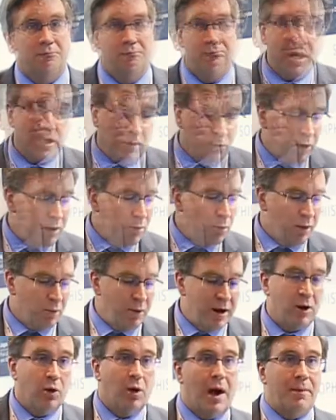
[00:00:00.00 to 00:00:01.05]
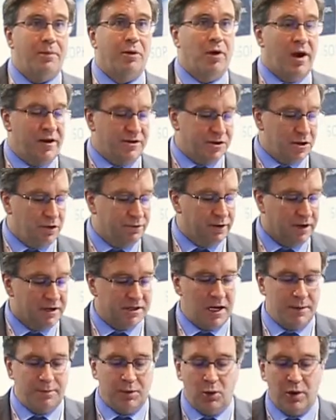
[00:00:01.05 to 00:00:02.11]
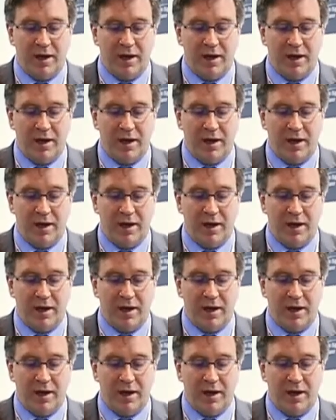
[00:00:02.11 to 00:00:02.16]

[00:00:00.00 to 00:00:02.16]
We cooperate. So for example,